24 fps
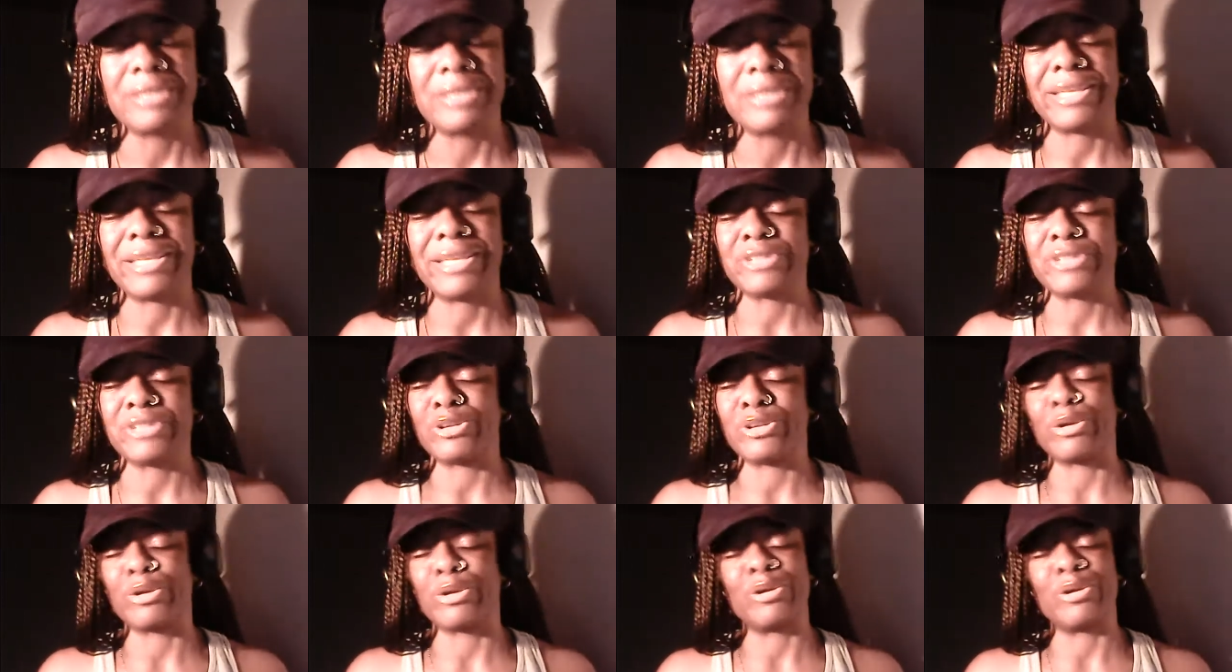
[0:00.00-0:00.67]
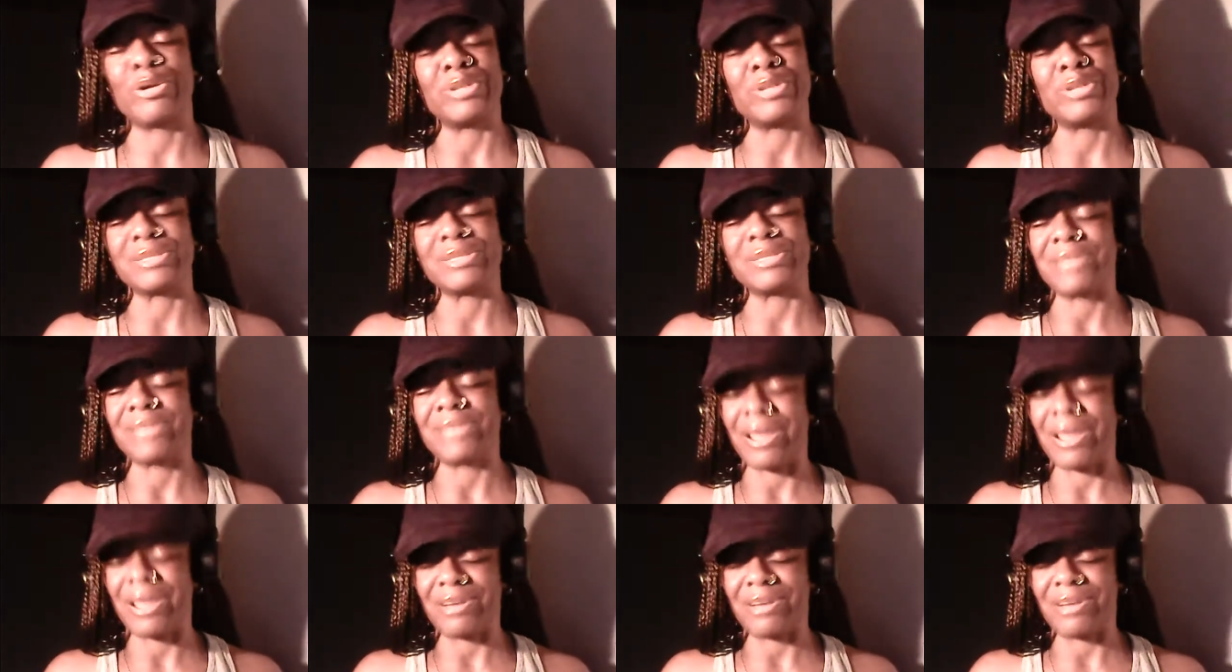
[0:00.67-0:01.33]
that your girl is
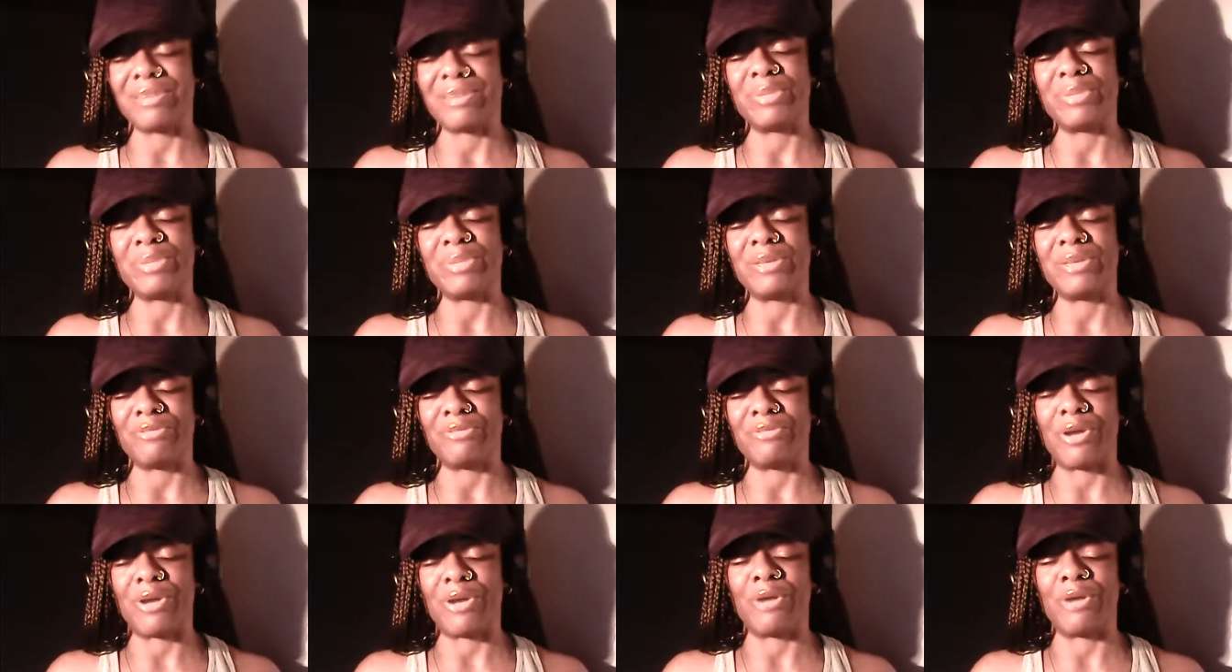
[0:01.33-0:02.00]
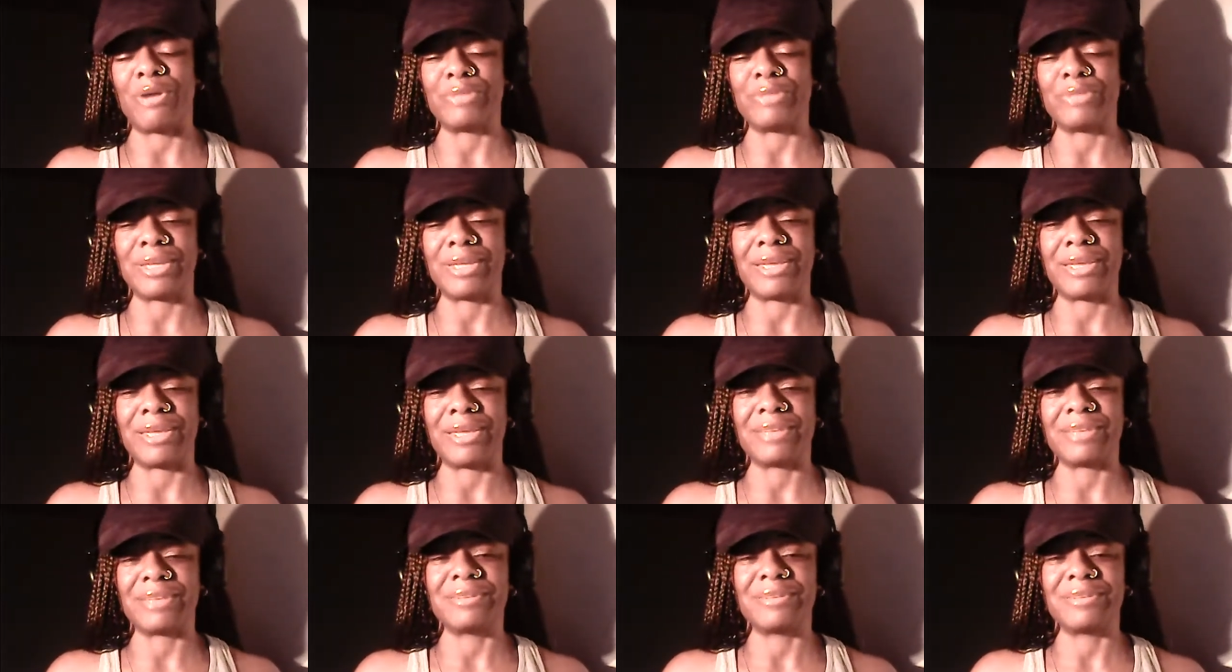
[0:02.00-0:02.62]
not going to be involved in.